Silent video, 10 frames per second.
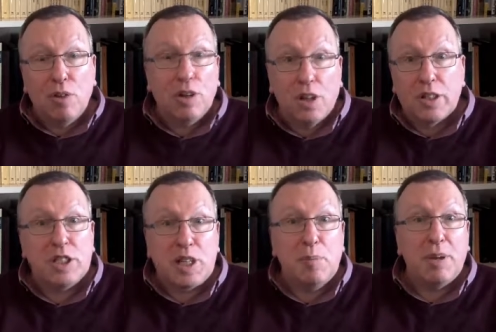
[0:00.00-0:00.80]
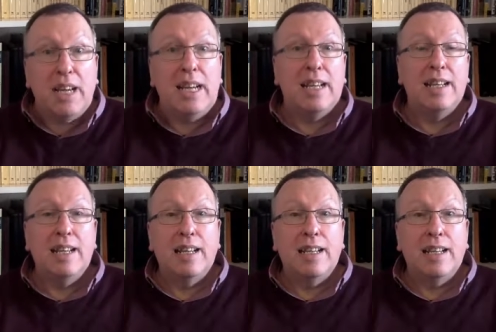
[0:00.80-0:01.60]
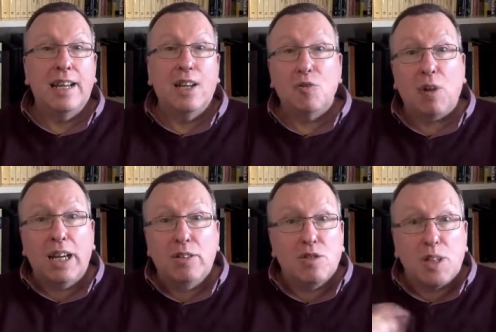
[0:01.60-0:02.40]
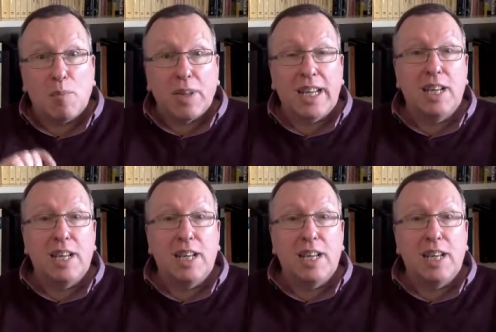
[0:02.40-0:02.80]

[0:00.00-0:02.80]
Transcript: You go to the GP, he could write you something.